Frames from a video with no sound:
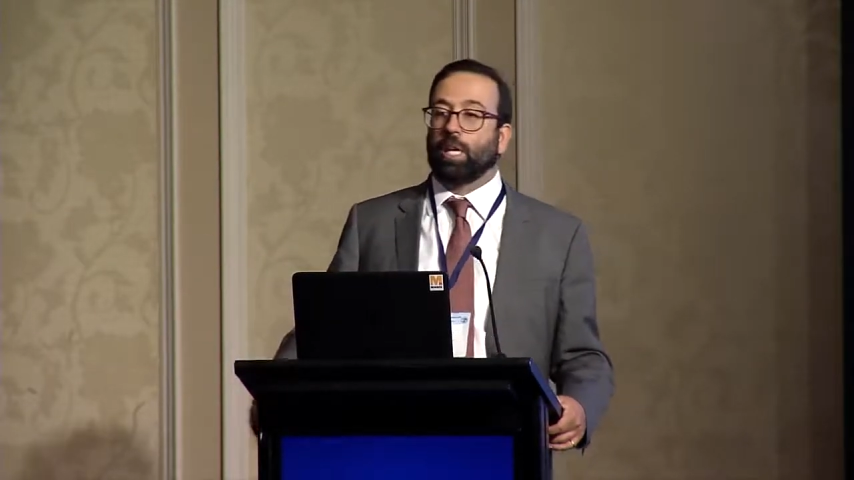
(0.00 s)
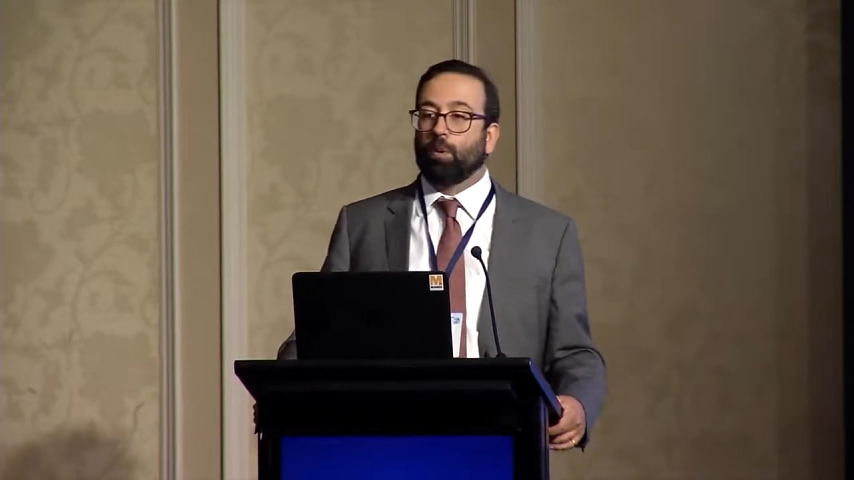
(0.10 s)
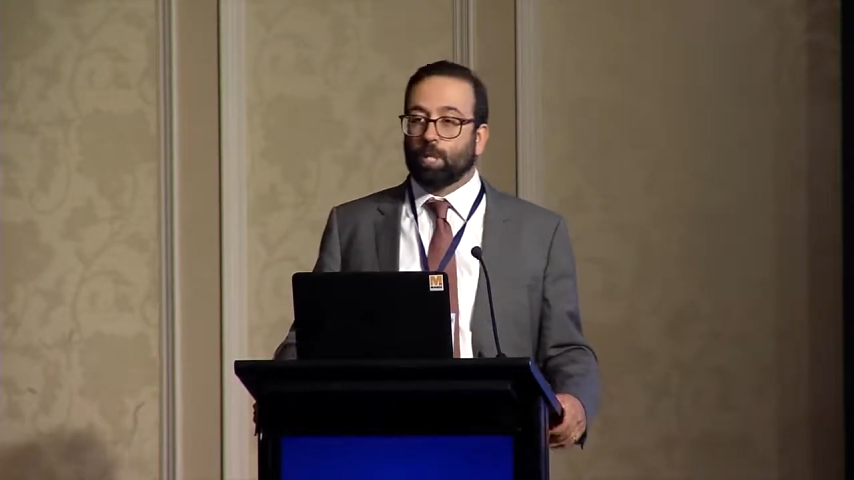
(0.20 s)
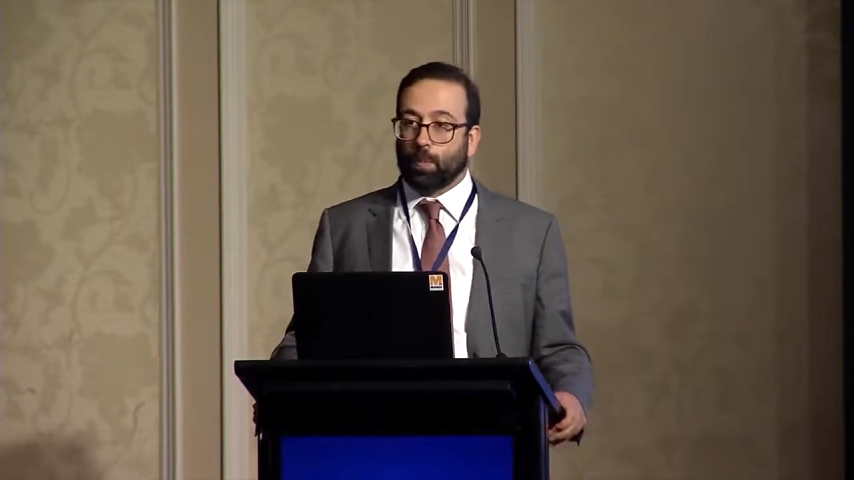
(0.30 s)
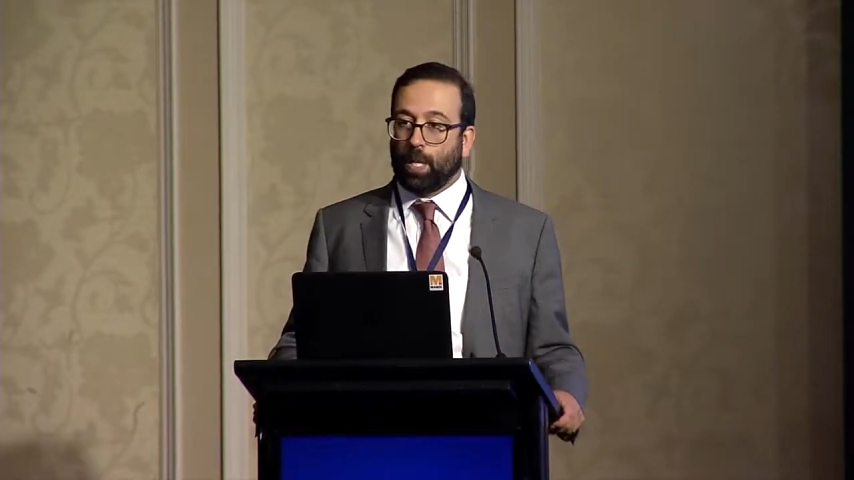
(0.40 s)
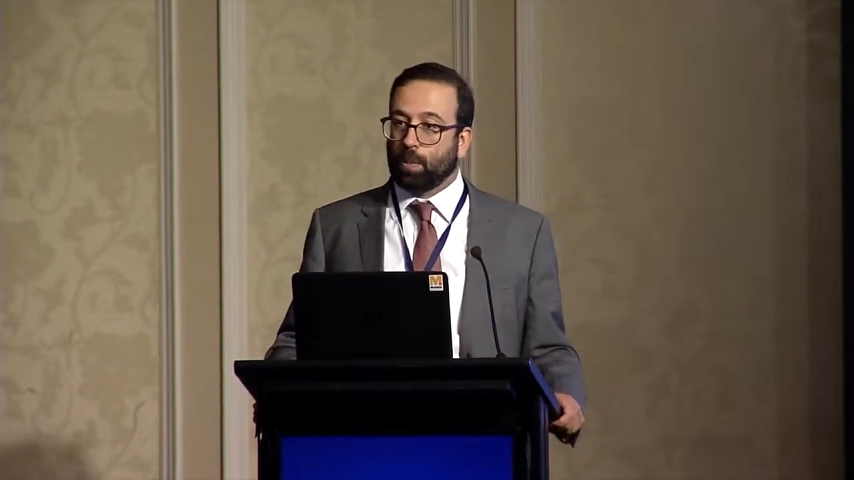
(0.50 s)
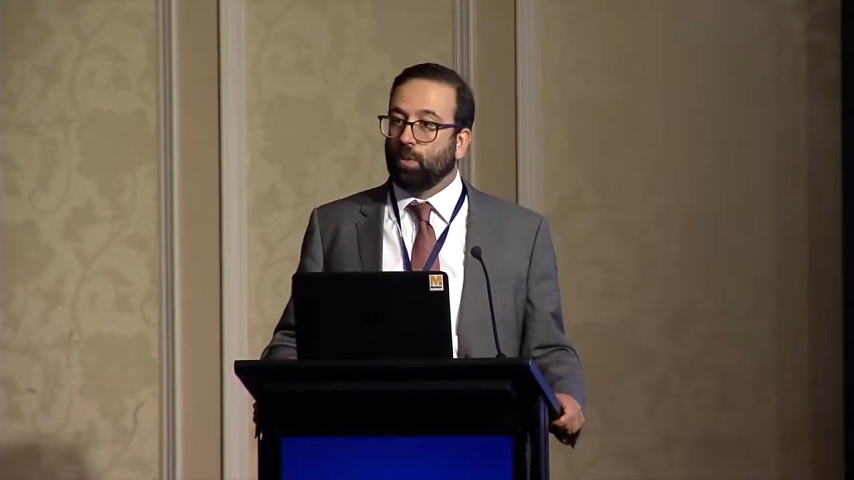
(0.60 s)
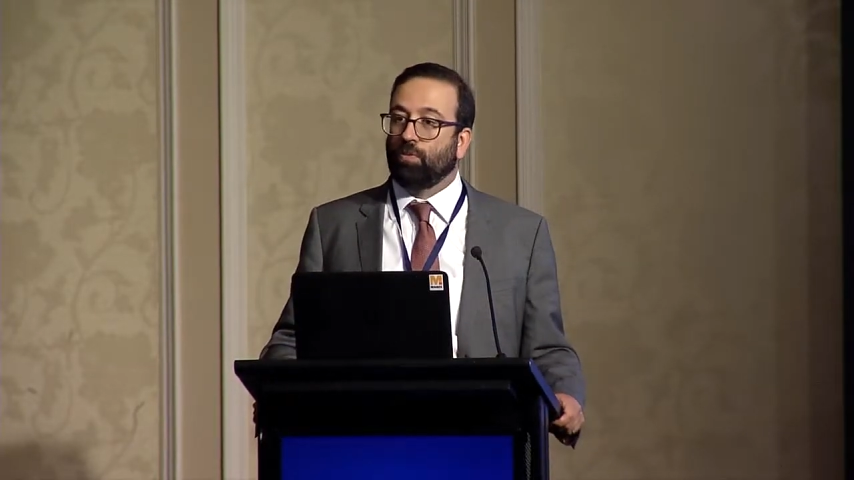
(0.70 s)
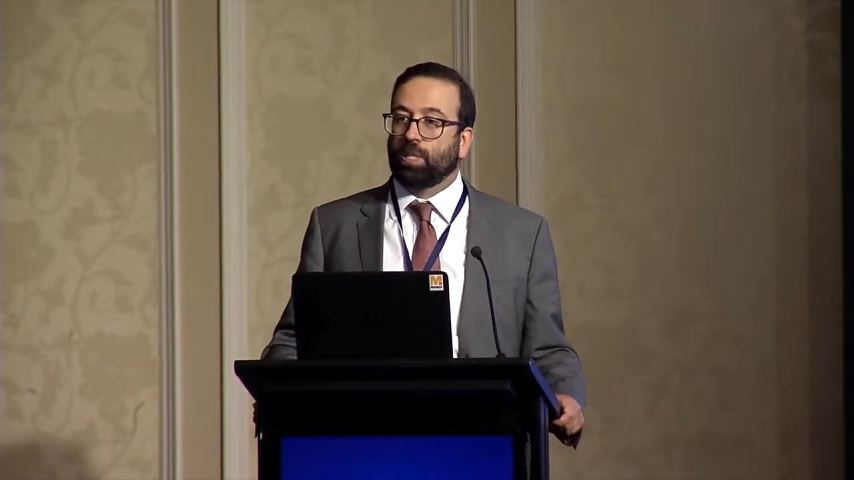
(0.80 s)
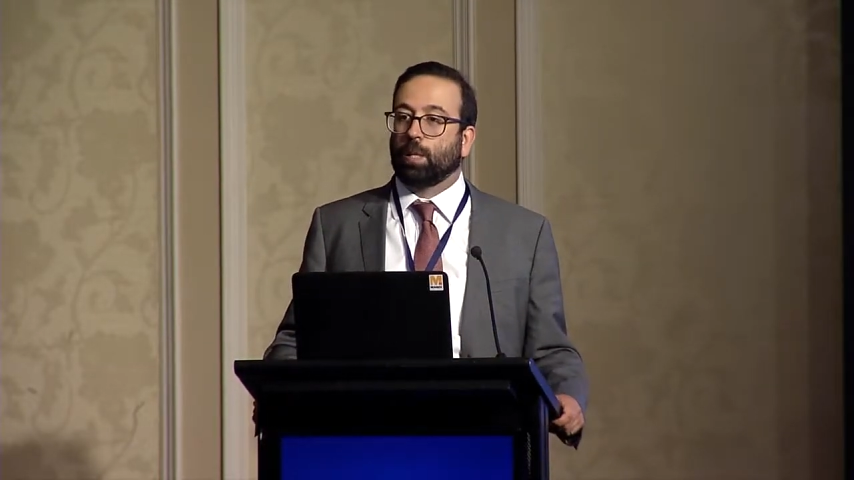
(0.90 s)

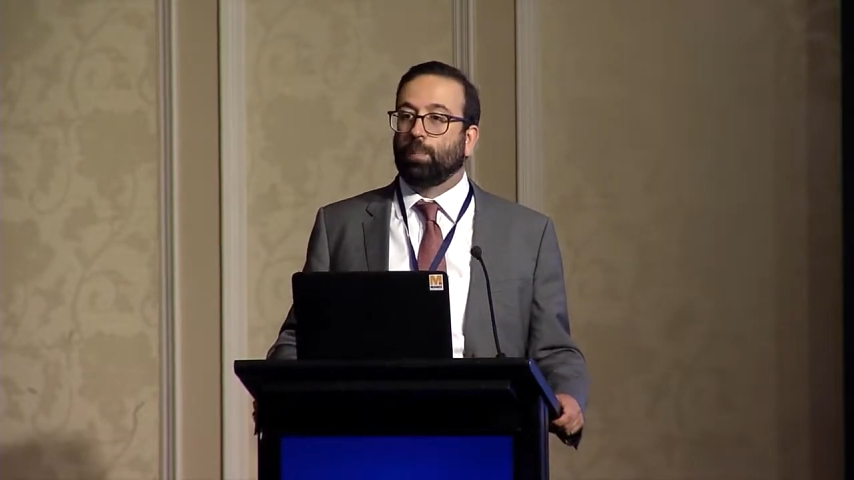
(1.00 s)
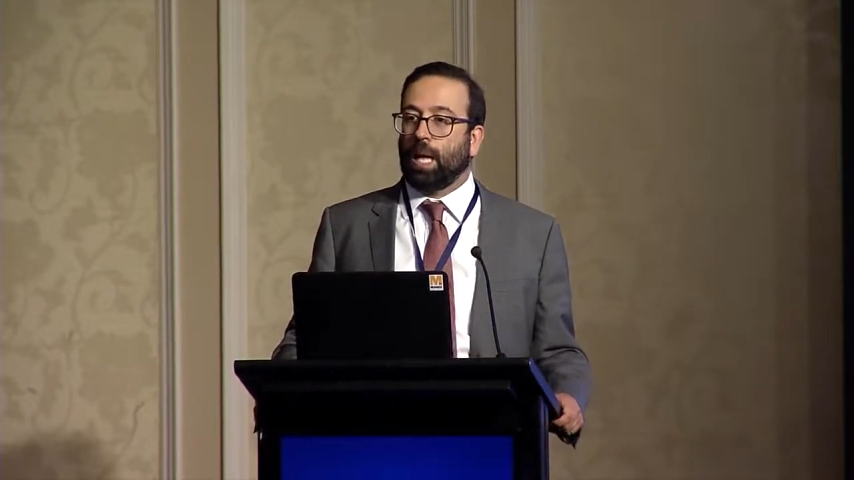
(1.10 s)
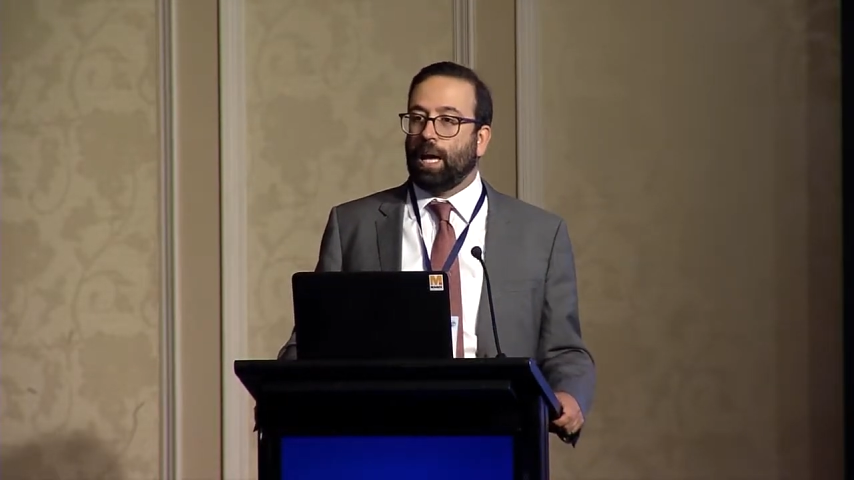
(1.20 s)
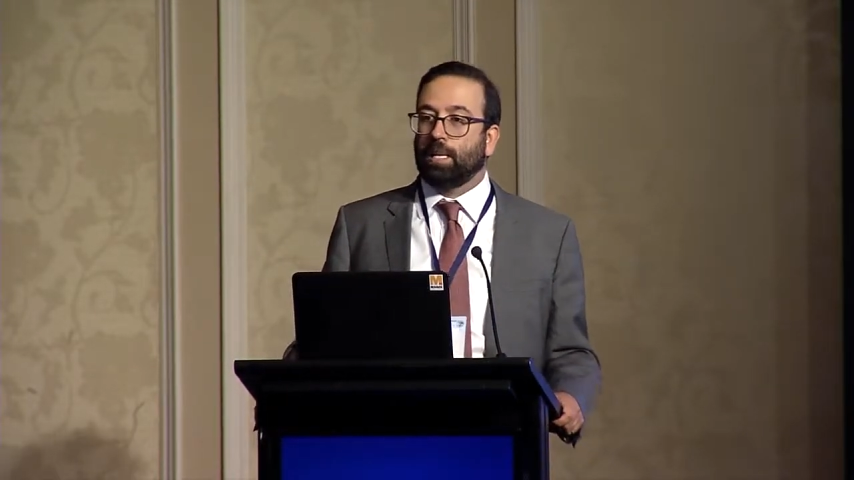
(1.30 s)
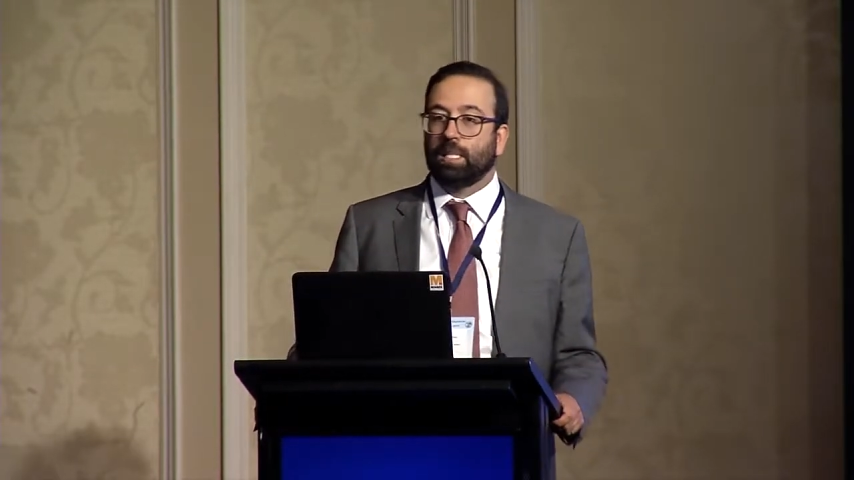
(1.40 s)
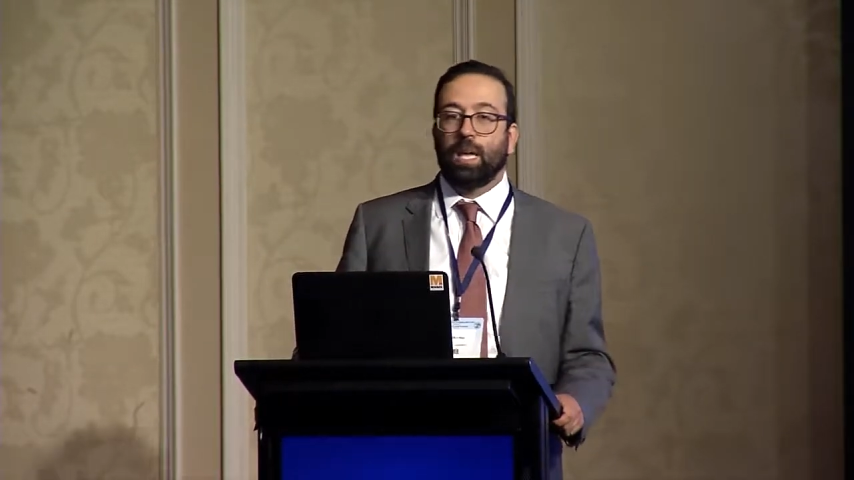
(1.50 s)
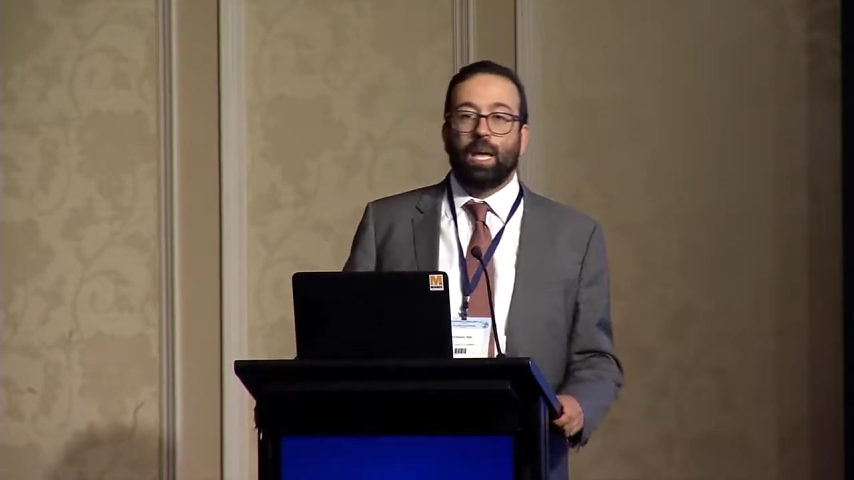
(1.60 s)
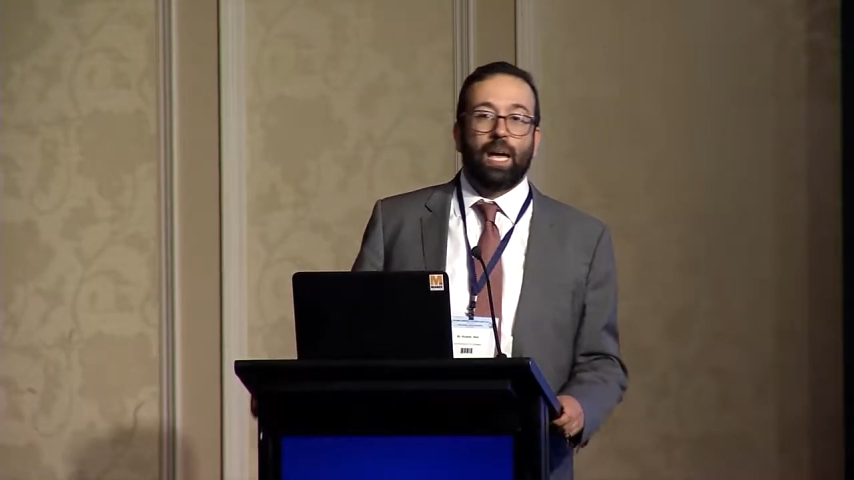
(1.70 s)
irresponsible fiscal plans